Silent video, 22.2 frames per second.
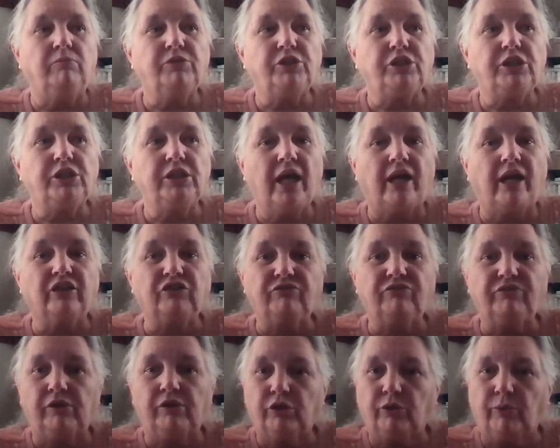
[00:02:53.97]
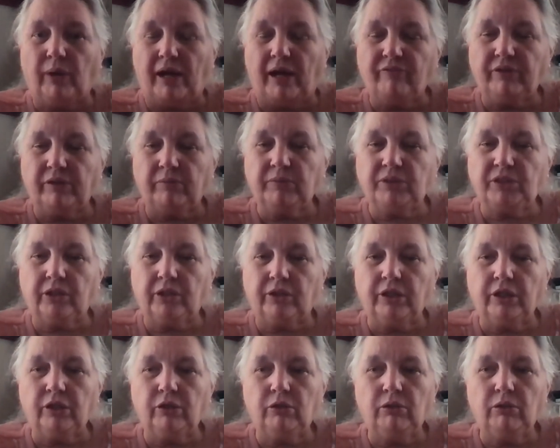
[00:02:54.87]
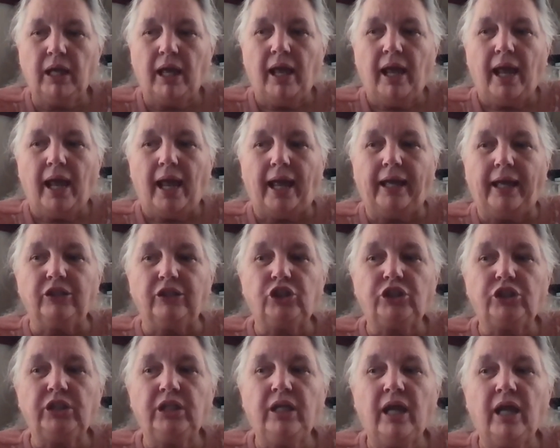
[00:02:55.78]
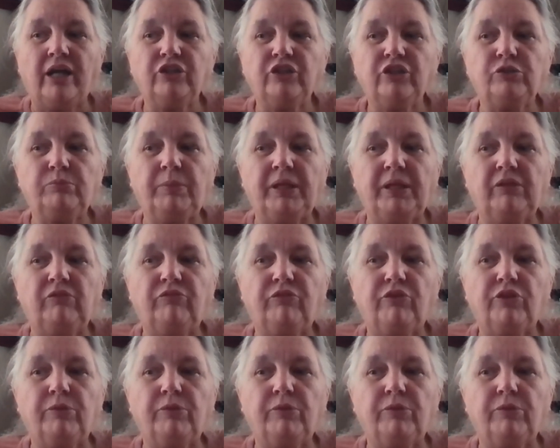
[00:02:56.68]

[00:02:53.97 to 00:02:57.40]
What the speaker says: She has photographic material, and she has been